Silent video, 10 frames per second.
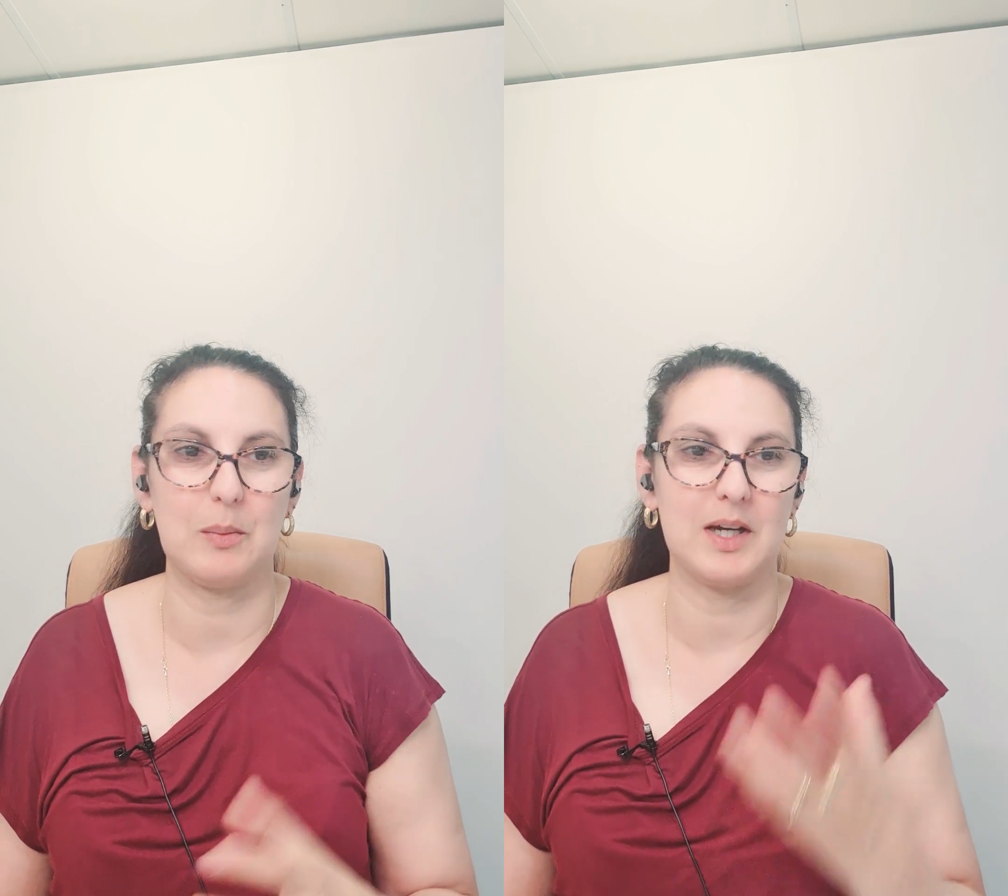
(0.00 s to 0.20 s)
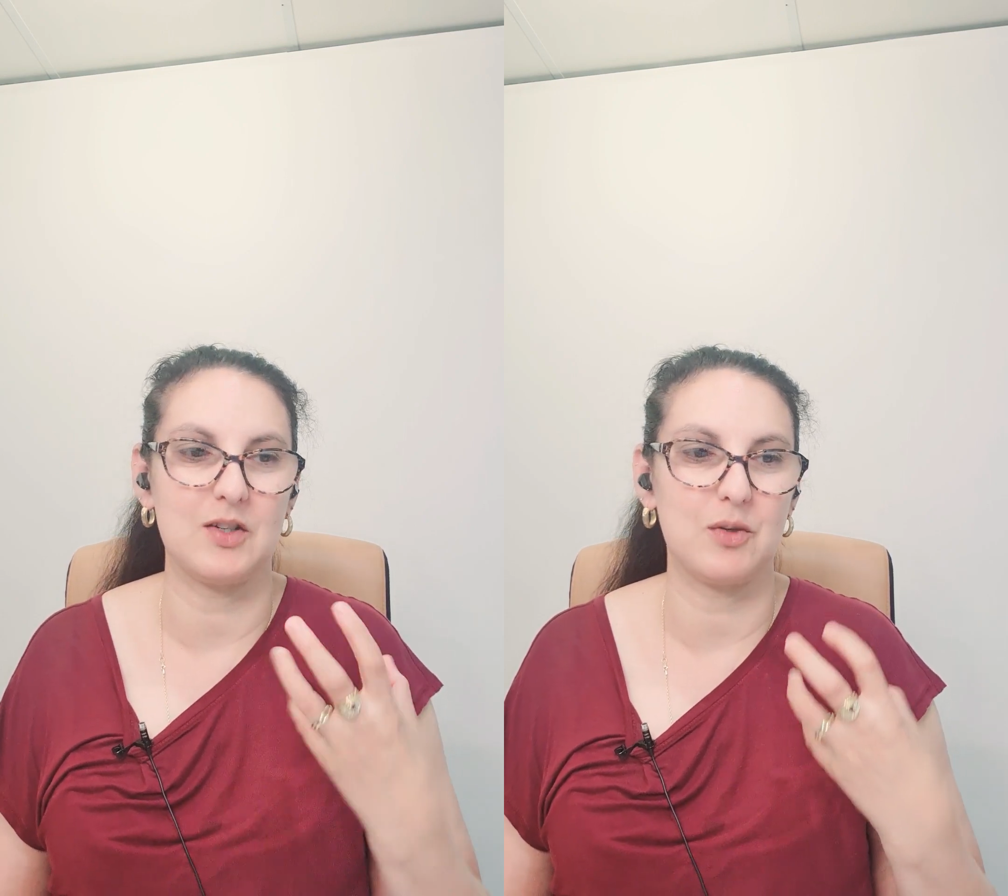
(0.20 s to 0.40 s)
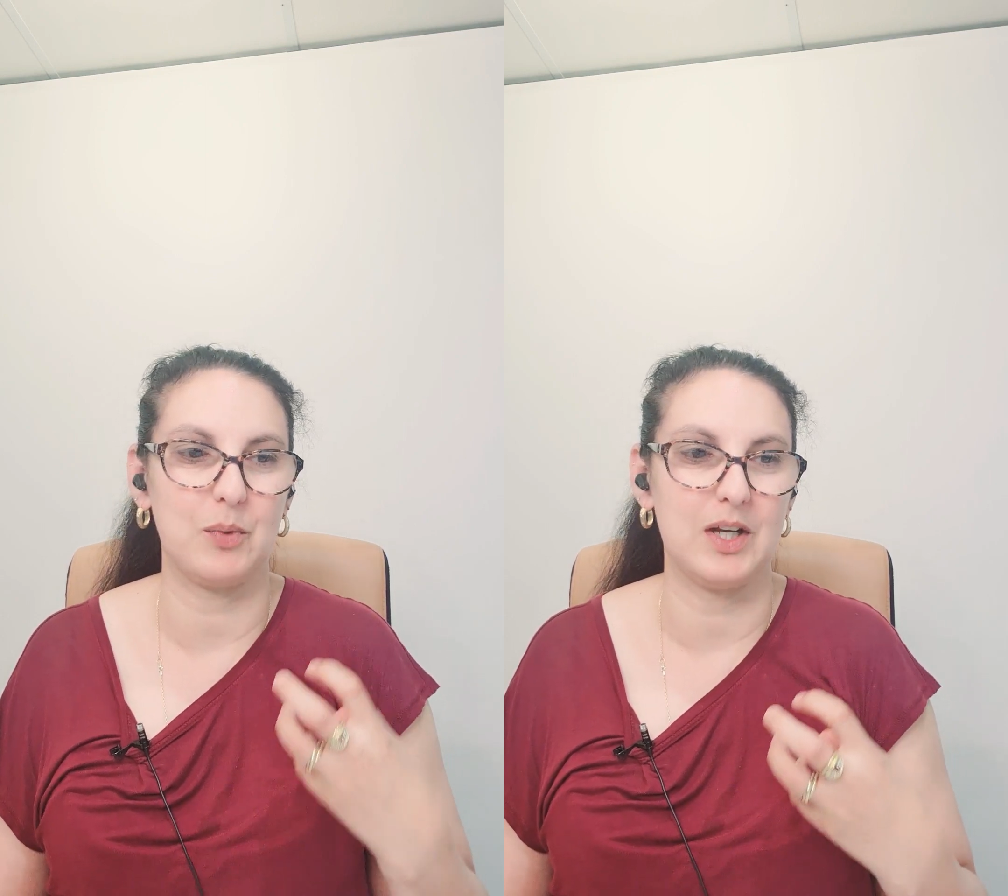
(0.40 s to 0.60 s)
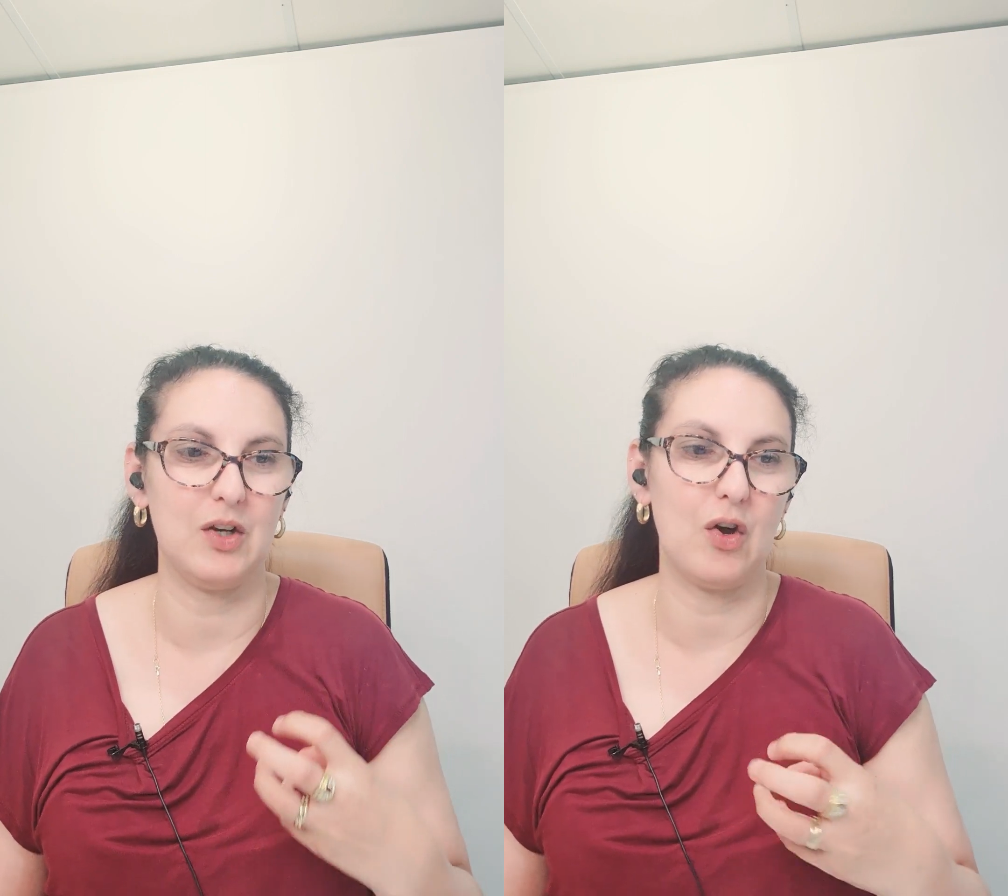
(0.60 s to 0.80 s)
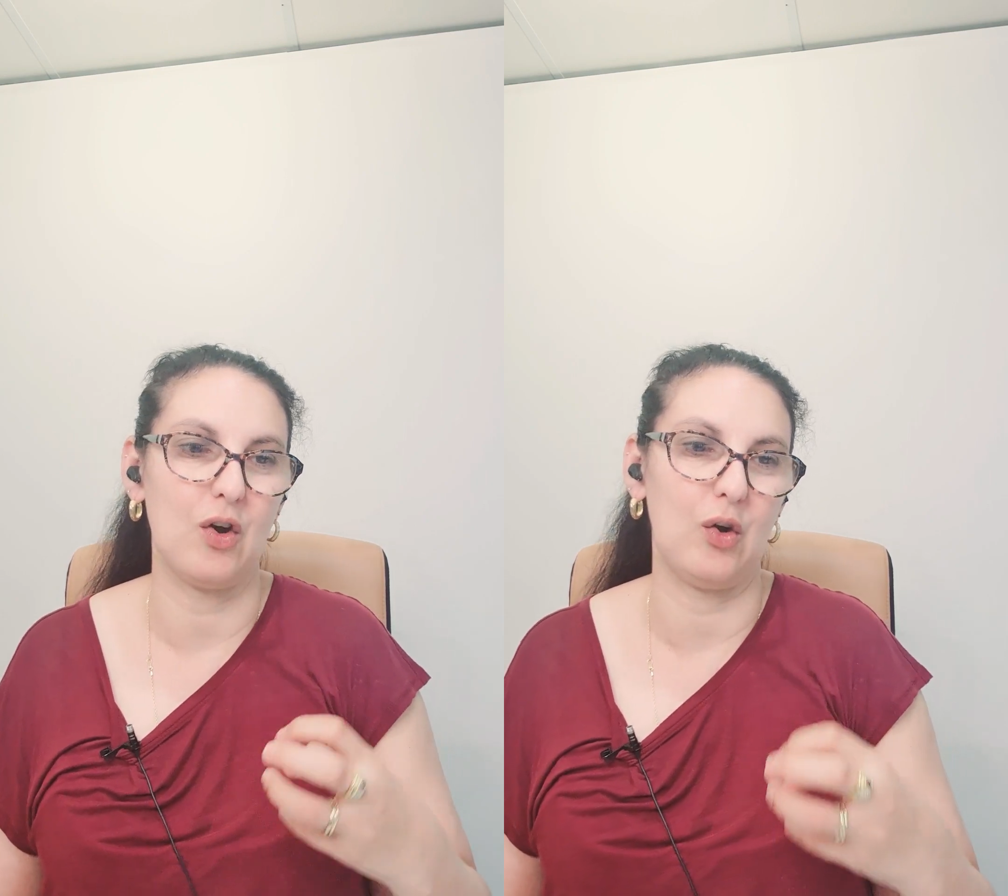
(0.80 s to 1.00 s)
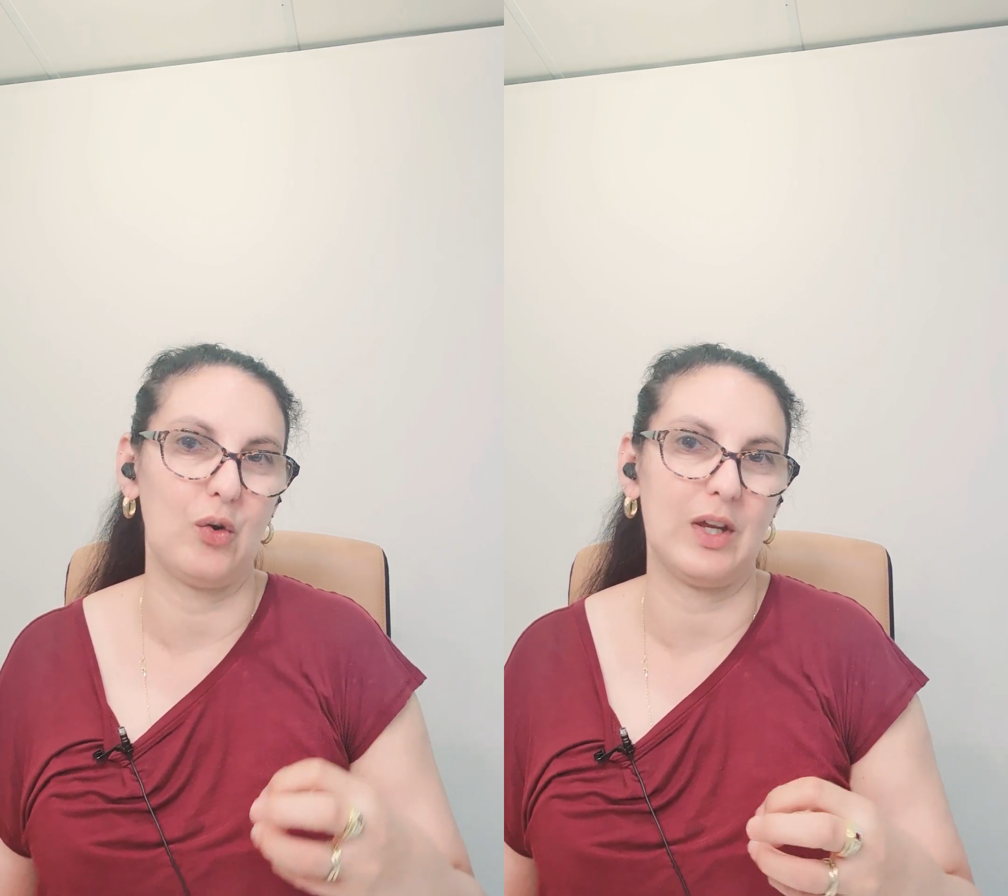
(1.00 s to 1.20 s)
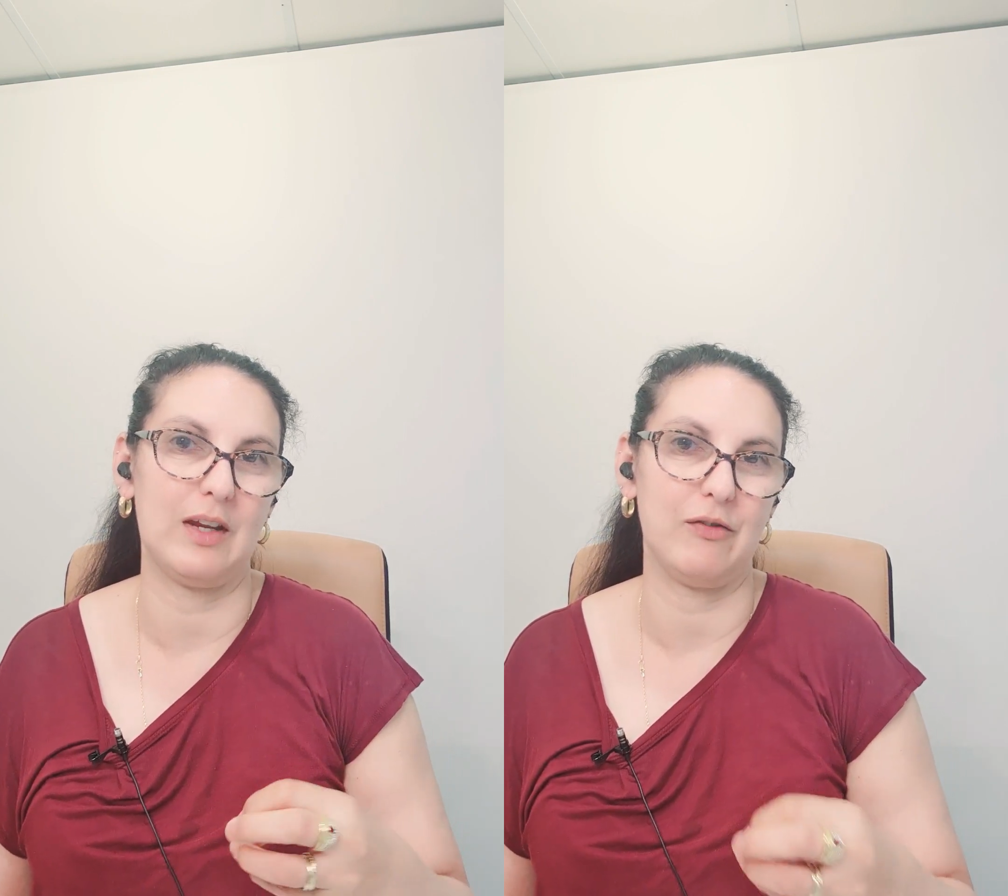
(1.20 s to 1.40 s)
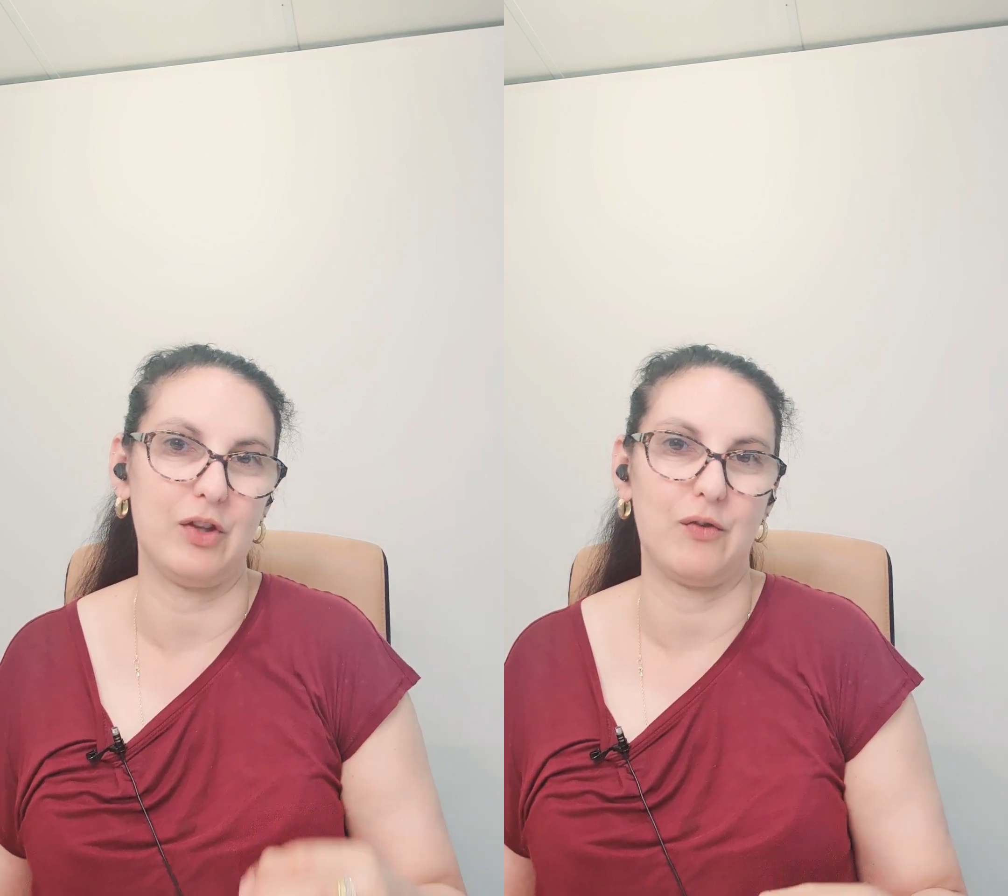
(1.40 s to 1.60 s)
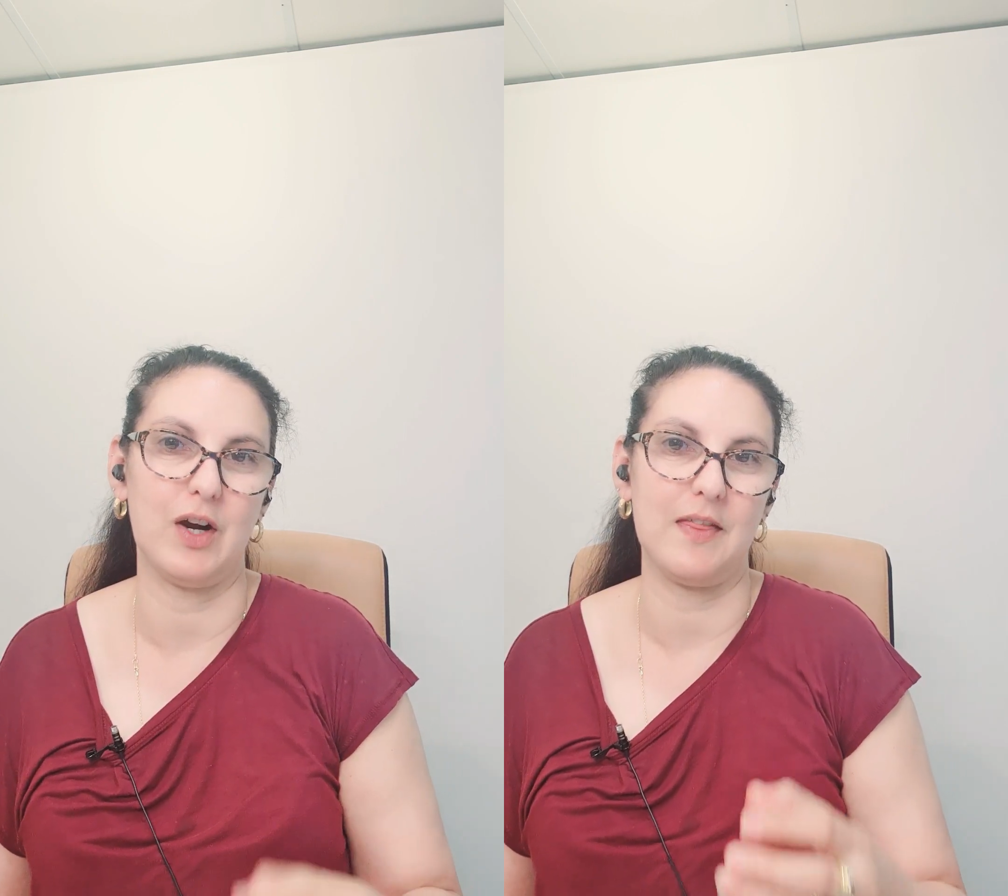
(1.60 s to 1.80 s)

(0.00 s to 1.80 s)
much and we're not looking for the right